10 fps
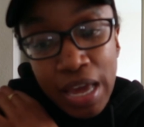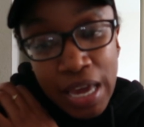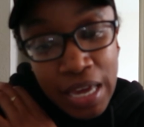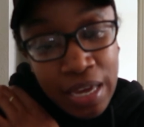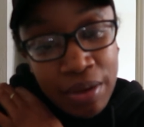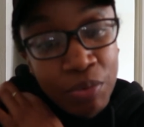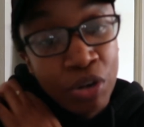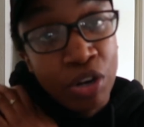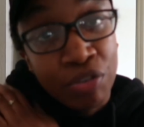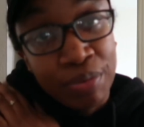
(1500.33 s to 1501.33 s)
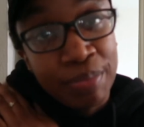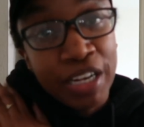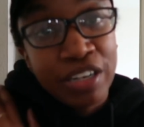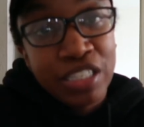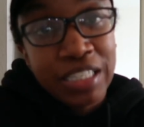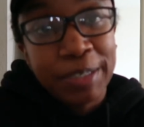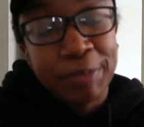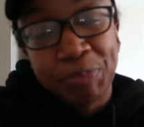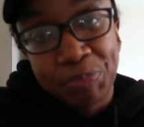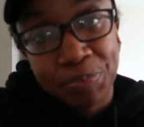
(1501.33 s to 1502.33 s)
and we'll go from there.
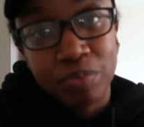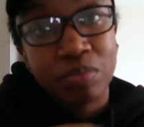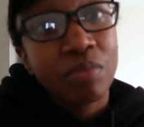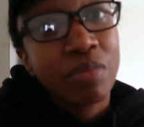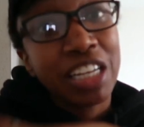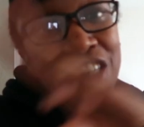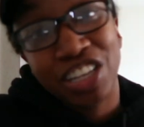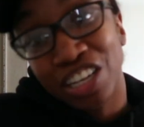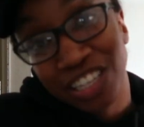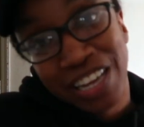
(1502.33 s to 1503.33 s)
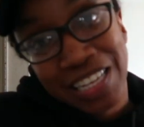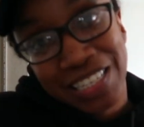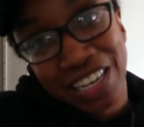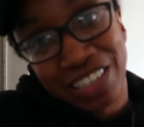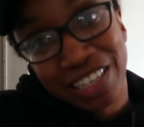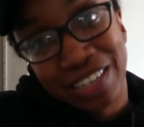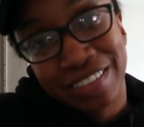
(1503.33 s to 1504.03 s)
So talk to you guys later.